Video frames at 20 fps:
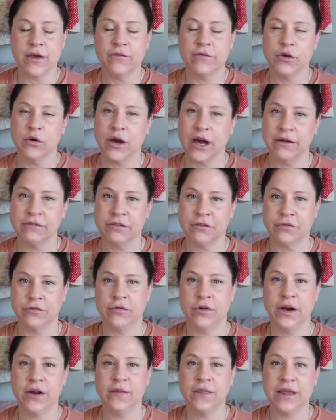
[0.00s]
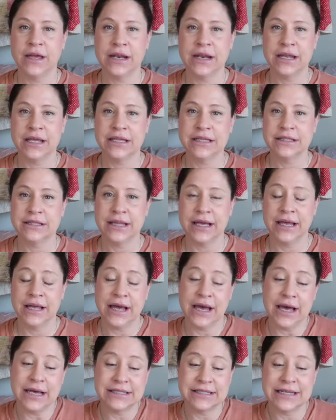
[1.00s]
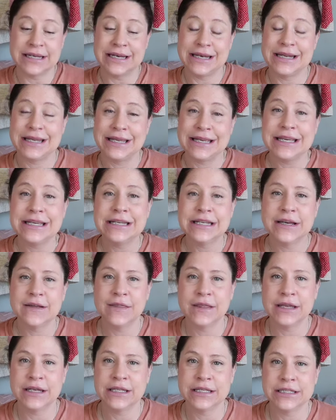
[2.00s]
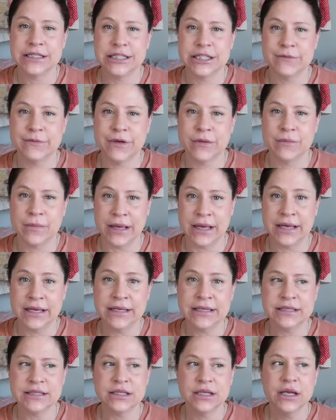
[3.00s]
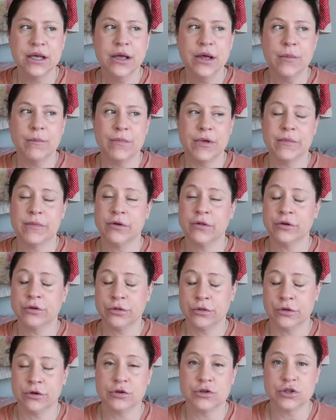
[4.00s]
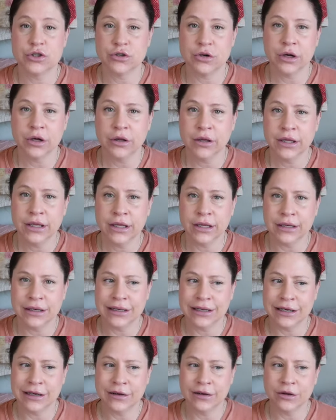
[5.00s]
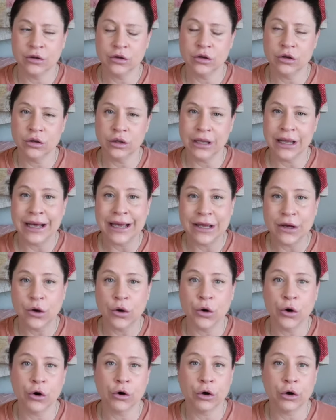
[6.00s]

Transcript: If you have a friend that need, that has a need that needs to be met, maybe look, they're struggling and, and a little light on